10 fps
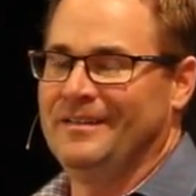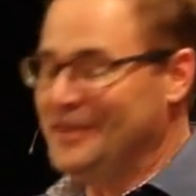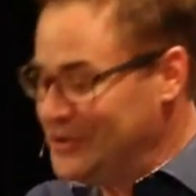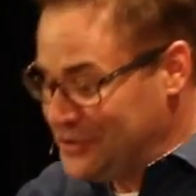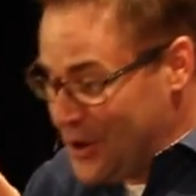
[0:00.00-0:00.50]

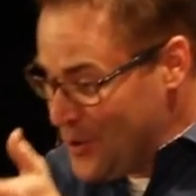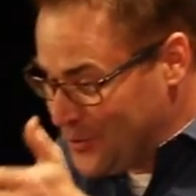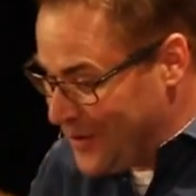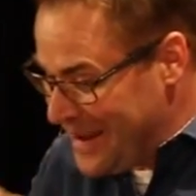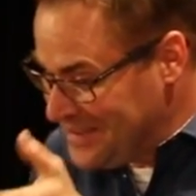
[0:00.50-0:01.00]
There's no
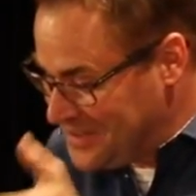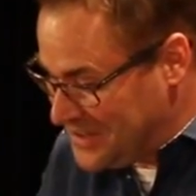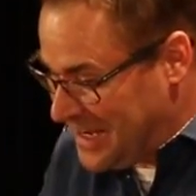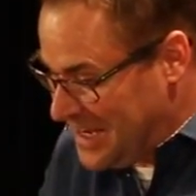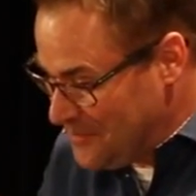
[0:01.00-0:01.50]
grand
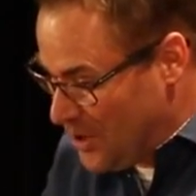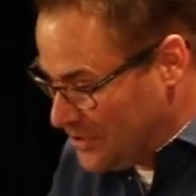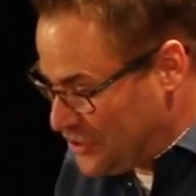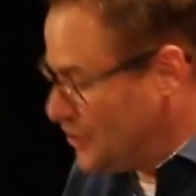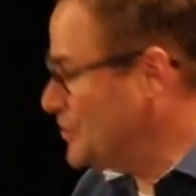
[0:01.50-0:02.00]
scheme
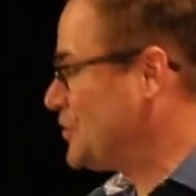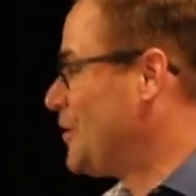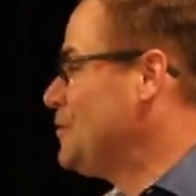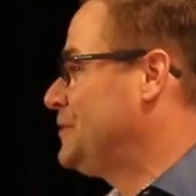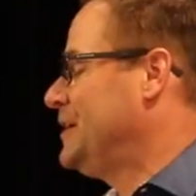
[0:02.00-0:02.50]
on church
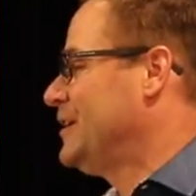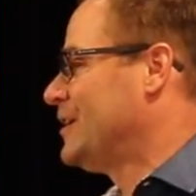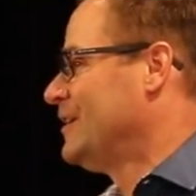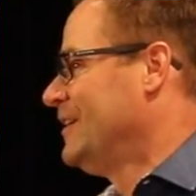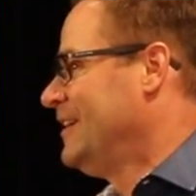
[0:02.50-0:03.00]
growth
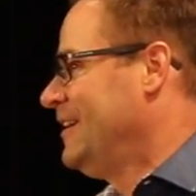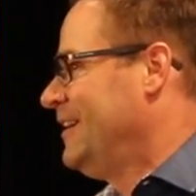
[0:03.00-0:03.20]
here,